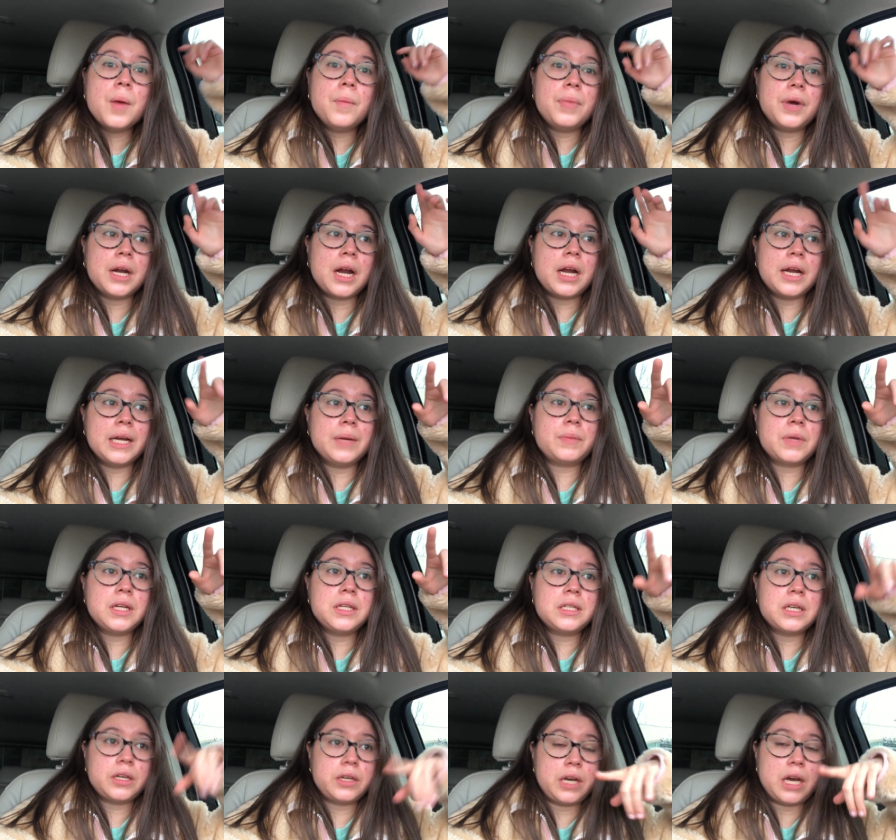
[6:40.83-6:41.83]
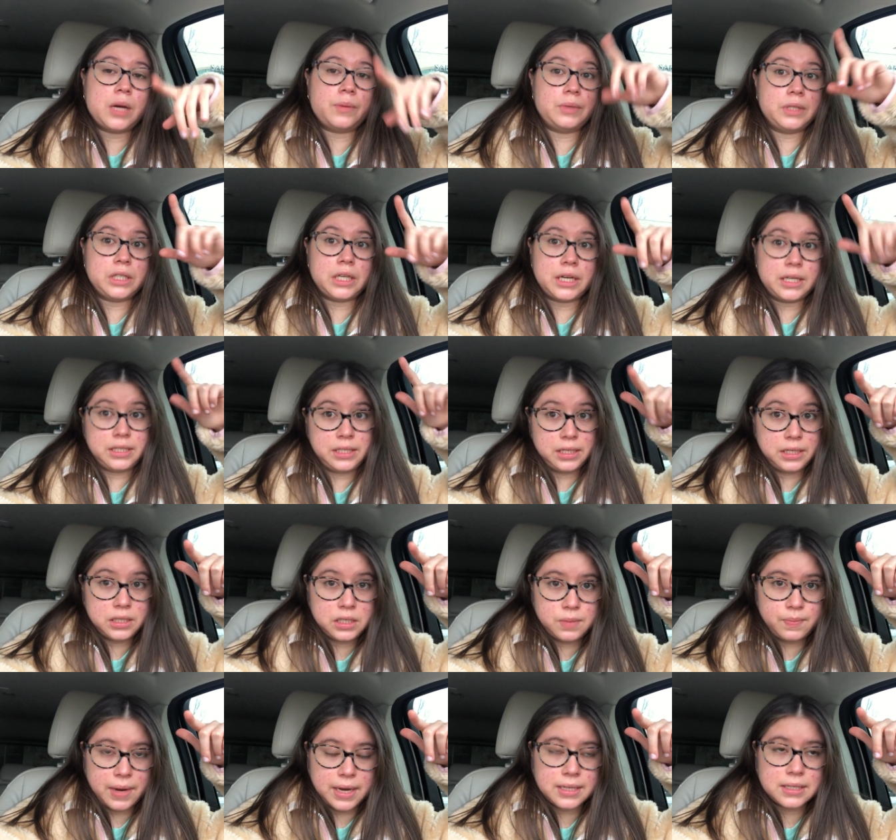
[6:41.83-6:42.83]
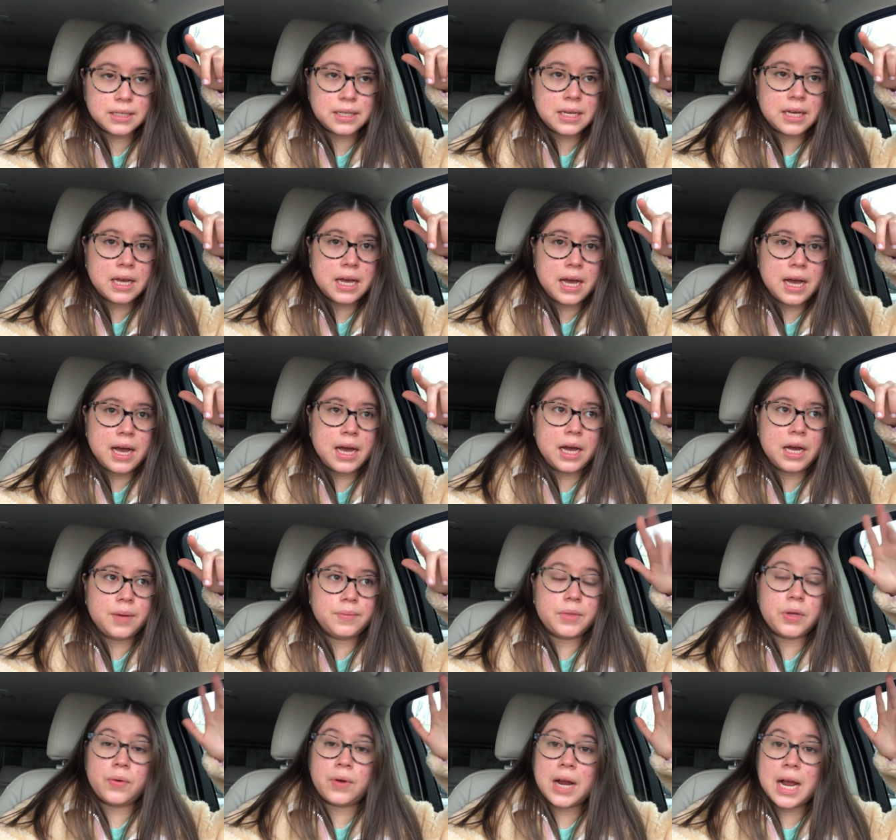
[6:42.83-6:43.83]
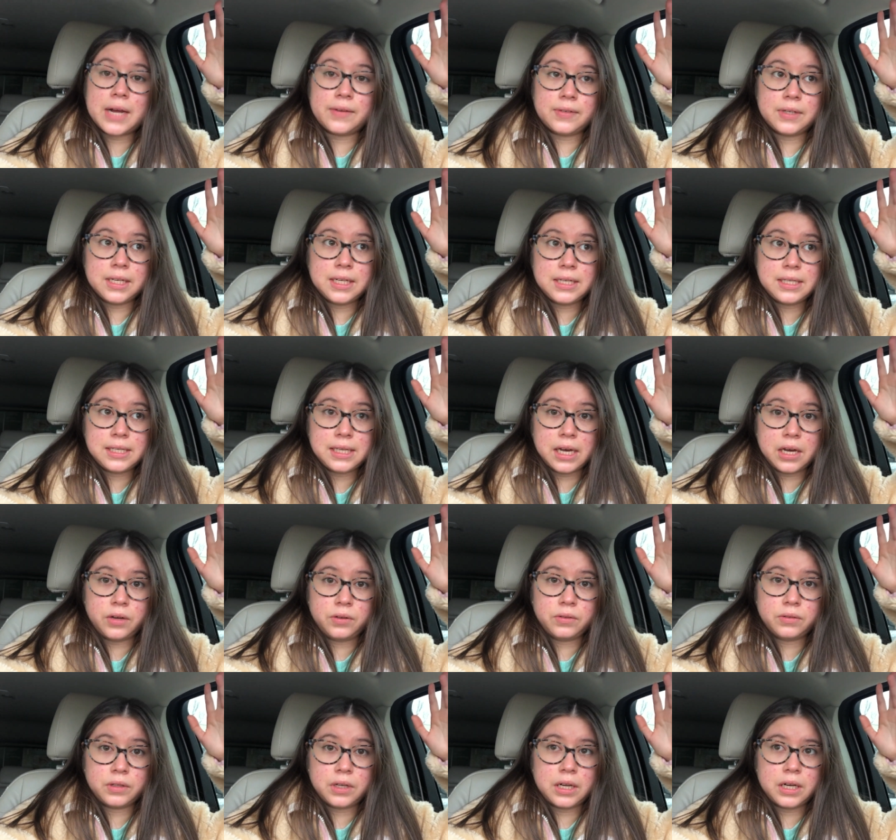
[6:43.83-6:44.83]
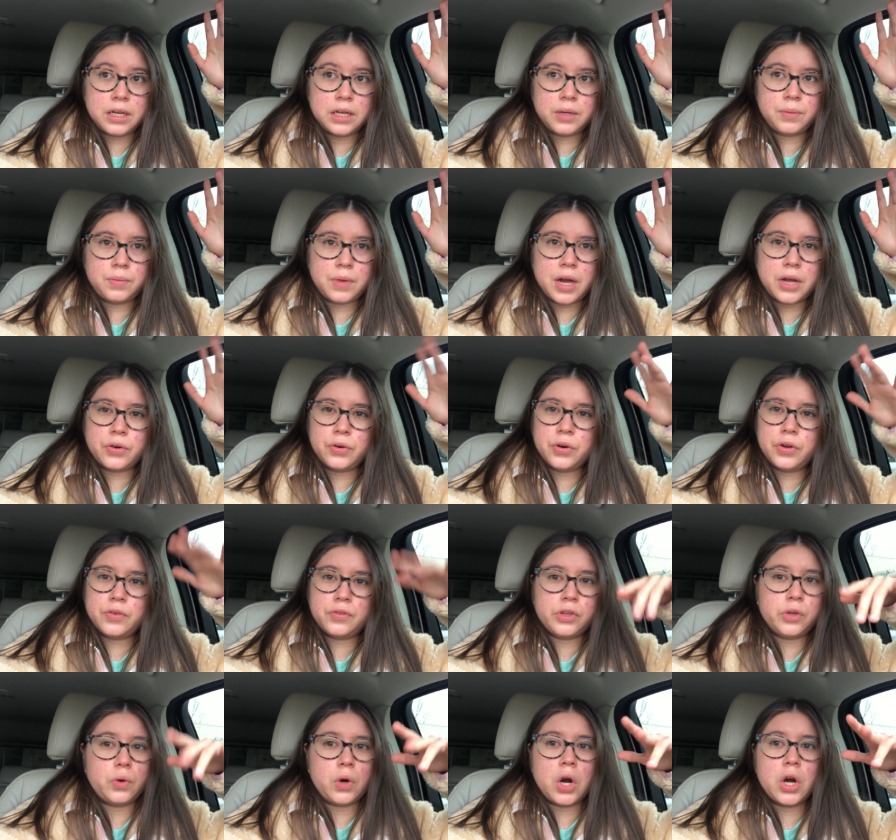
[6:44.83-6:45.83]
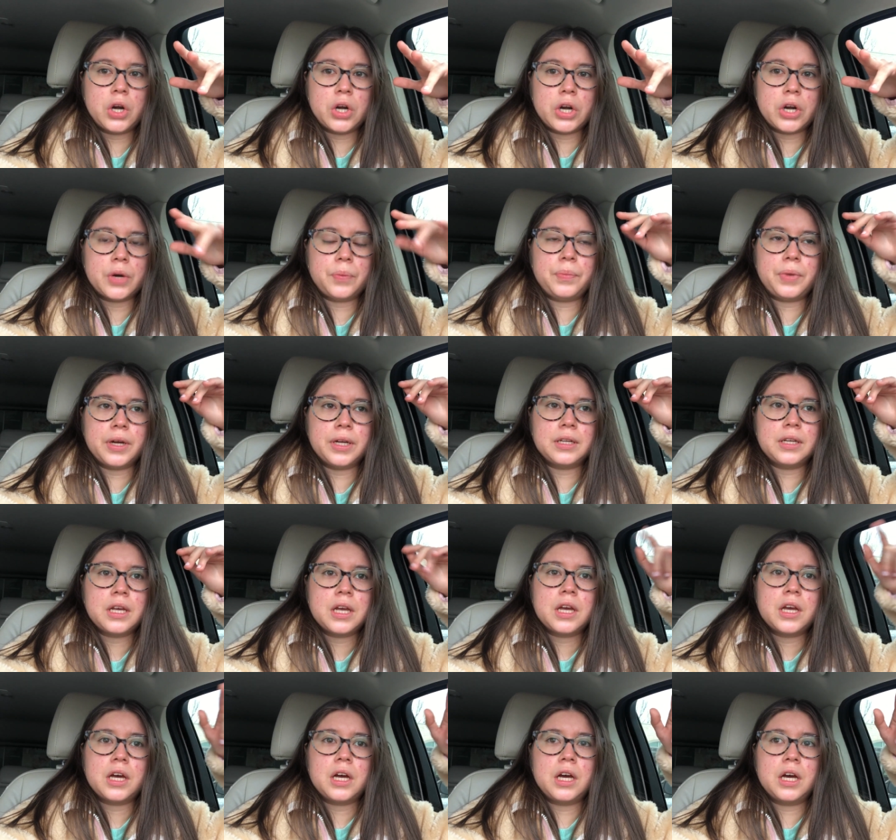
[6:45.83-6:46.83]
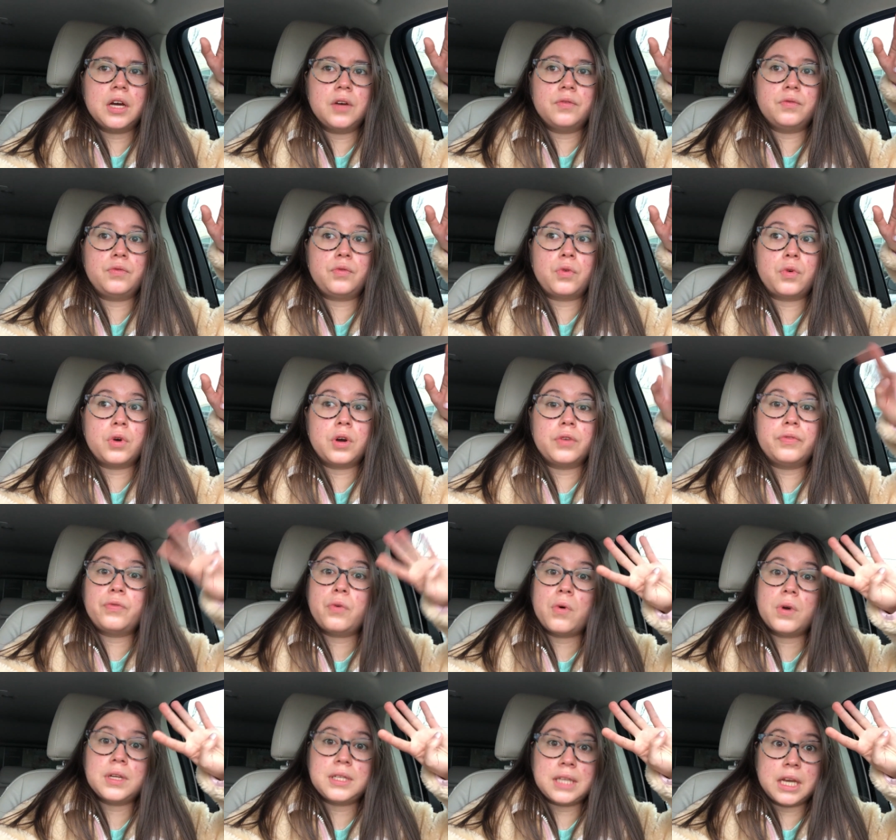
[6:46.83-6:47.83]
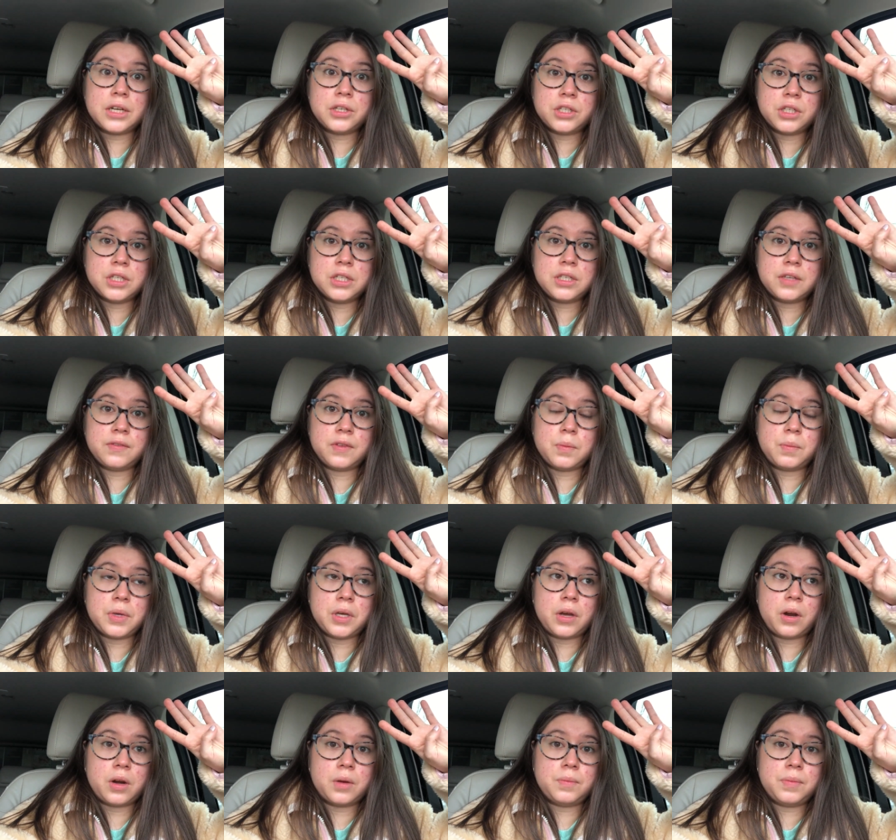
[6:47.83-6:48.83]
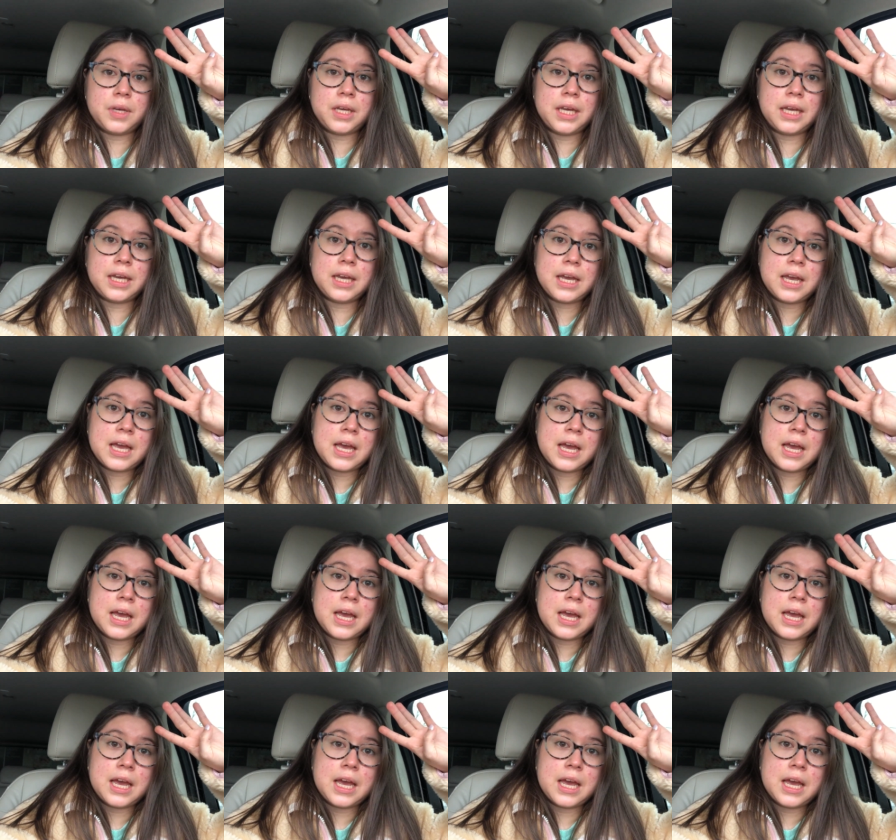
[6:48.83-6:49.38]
But I am going to tell you how much I did spend. Um, they were having a sale. Um, I don't know if you heard her, but um, for four sessions of the P R P,